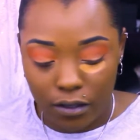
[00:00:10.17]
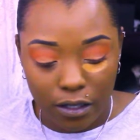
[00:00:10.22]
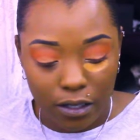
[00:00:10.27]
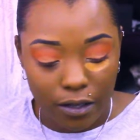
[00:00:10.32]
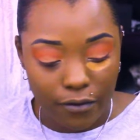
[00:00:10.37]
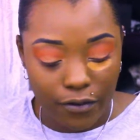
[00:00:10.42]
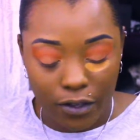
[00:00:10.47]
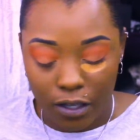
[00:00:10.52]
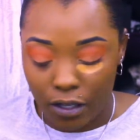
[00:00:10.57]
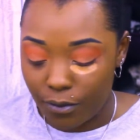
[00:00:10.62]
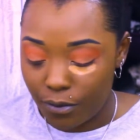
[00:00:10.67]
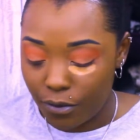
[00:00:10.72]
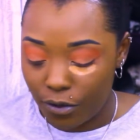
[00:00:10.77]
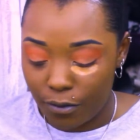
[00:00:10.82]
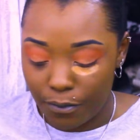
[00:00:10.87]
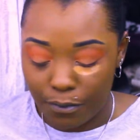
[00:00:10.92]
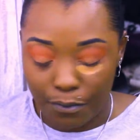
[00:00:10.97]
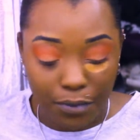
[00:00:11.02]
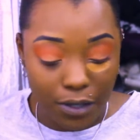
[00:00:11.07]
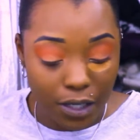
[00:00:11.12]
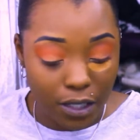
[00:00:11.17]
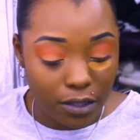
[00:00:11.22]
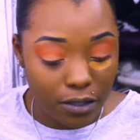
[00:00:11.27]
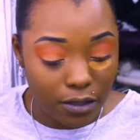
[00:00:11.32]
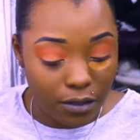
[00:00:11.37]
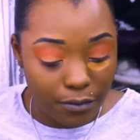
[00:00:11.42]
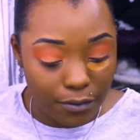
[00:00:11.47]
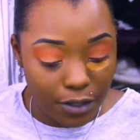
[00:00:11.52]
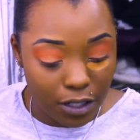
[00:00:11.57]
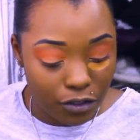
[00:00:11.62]
I think I put a bit
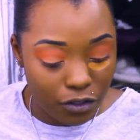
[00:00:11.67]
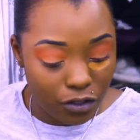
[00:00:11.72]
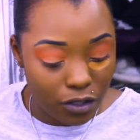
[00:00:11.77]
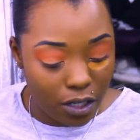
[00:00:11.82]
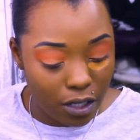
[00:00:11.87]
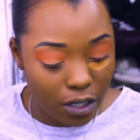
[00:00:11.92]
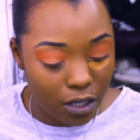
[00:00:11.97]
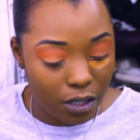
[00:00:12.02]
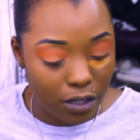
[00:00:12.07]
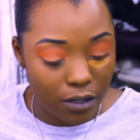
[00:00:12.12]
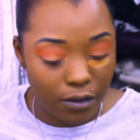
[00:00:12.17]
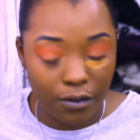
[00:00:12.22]
too much there.